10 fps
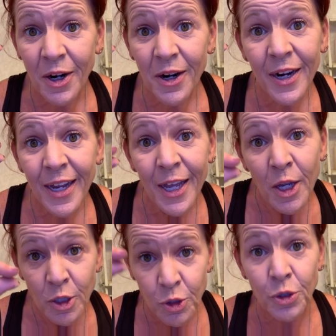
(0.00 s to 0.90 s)
dark
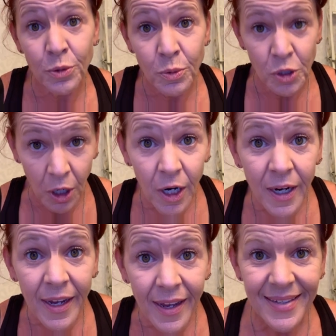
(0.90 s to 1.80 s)
to
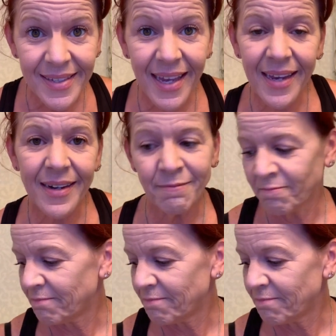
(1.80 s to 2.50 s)
dark skin.